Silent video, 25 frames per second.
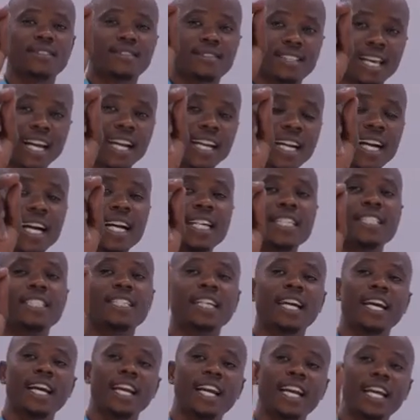
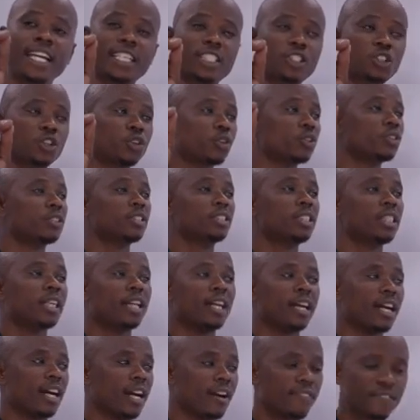second electron
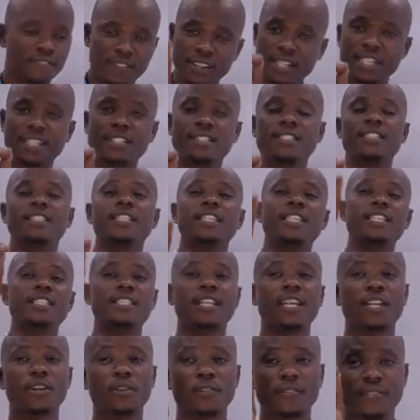affinity is
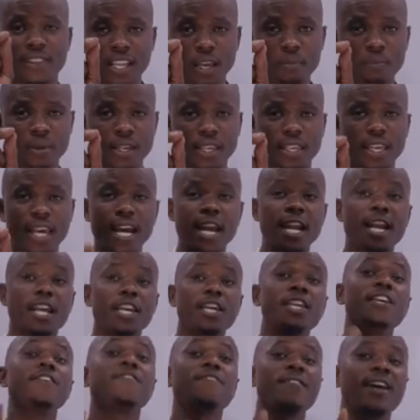endothermic, and
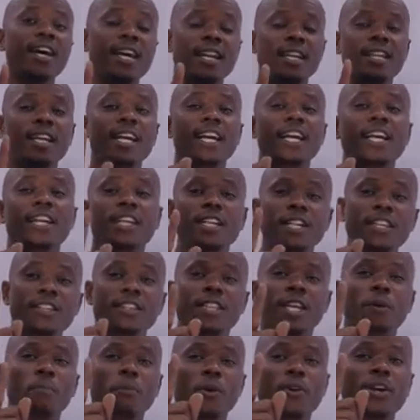even in
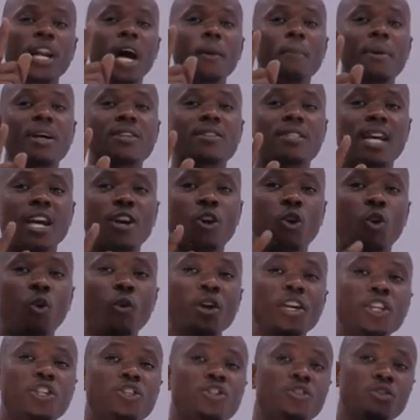the Born-Haber cycle,
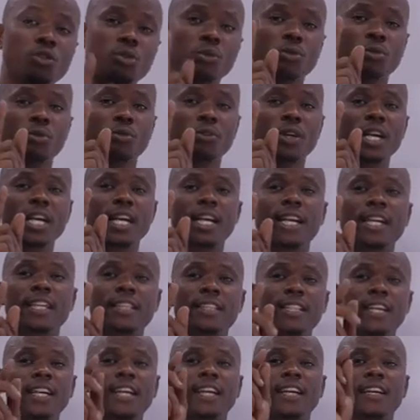we drew
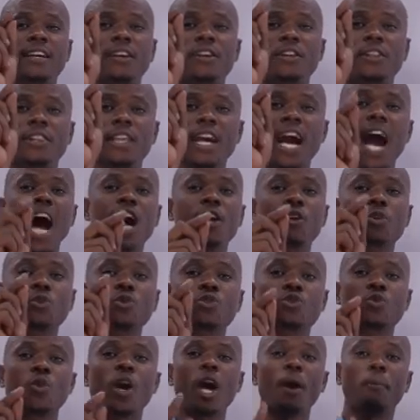the
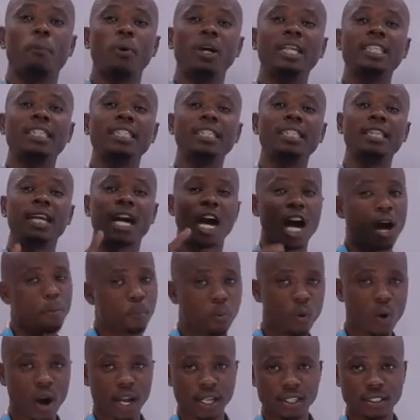arrows were pointing
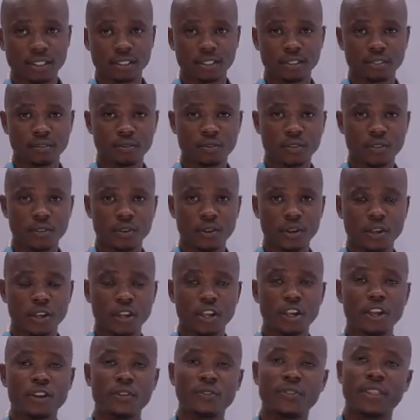upward
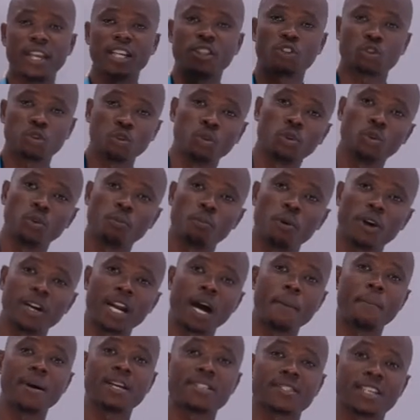in the two
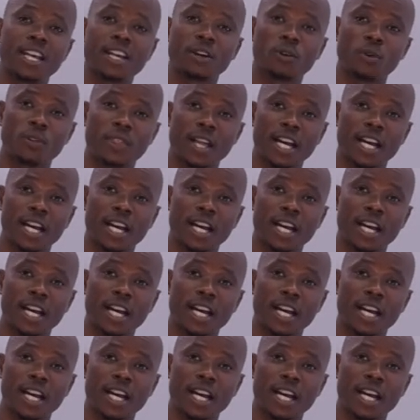Born-Haber cycle